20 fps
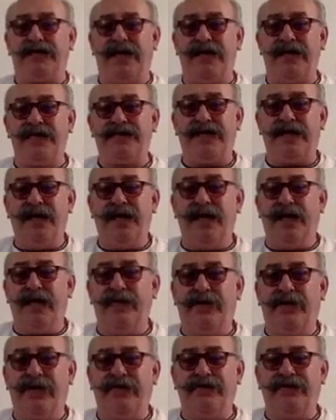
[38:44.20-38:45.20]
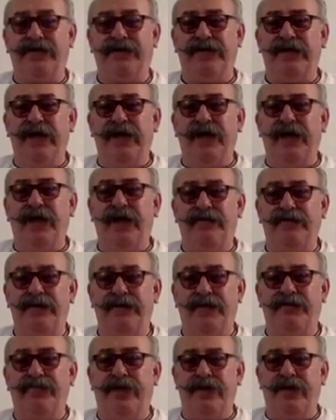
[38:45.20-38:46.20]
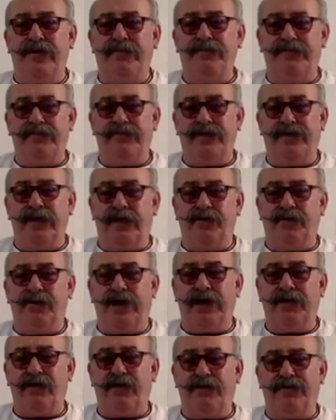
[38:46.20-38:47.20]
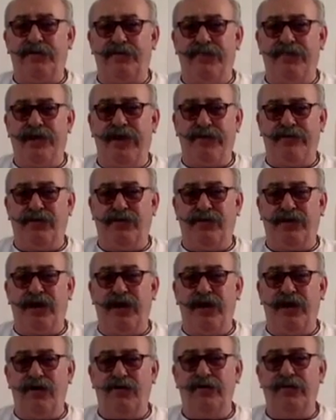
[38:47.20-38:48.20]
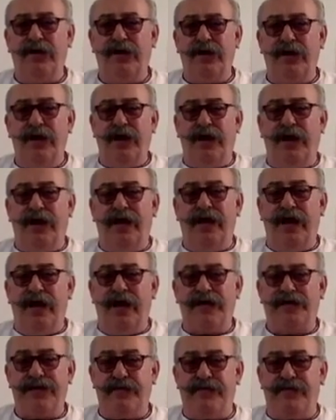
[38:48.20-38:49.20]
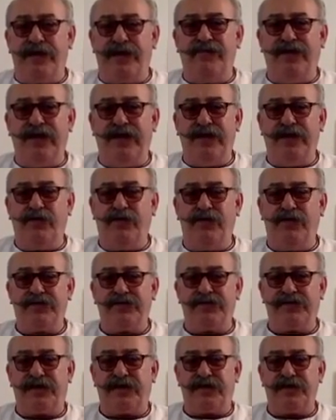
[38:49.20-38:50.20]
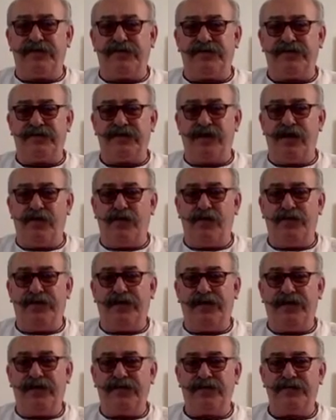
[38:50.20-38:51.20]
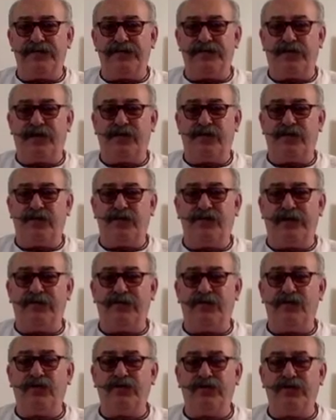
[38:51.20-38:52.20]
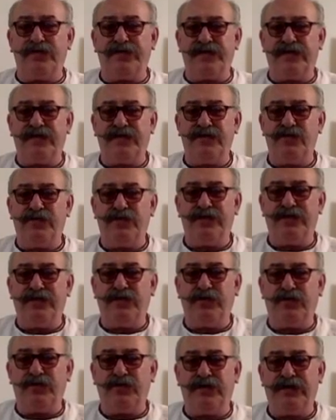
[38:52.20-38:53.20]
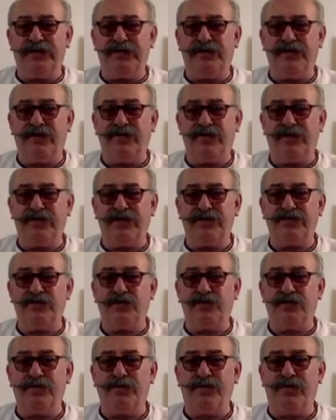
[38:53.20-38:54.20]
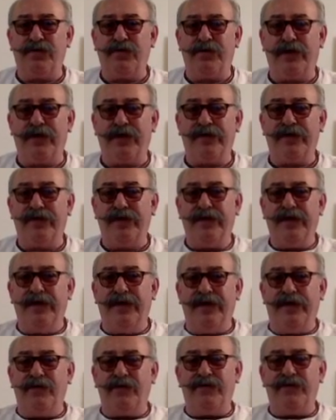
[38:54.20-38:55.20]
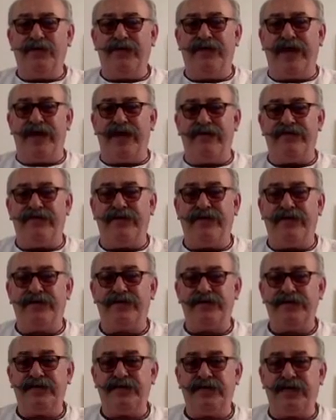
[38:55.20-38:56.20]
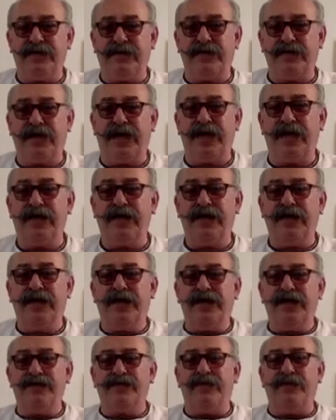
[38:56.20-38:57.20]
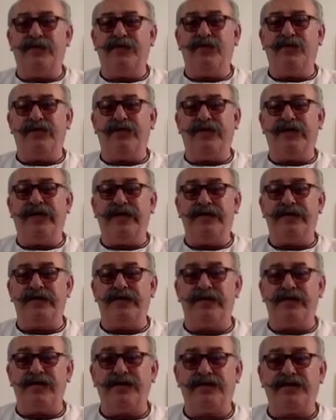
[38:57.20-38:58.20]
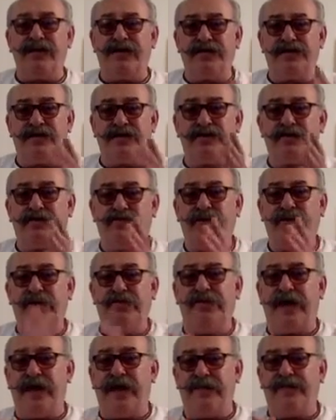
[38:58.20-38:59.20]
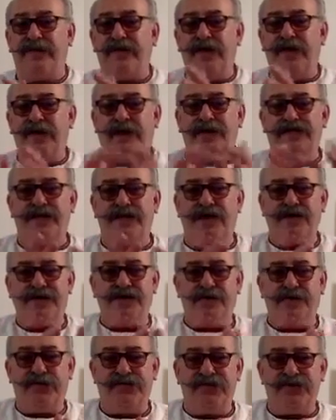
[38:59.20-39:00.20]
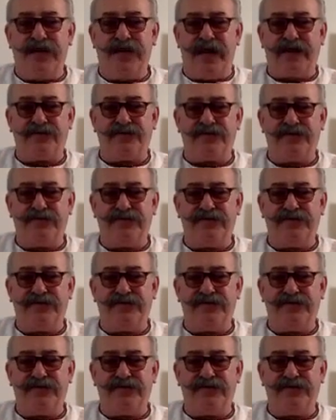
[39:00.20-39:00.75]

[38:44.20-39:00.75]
it, when I got my book home, I liked it, but I really wanted to kind of start with the Gita. So I called up Gordon. I said, "Can you bring your Gita over? I just want to borrow it. I want to read that first." And he said, "Okay." So he brought the Gita, and I started to read that. I started with the Nectar of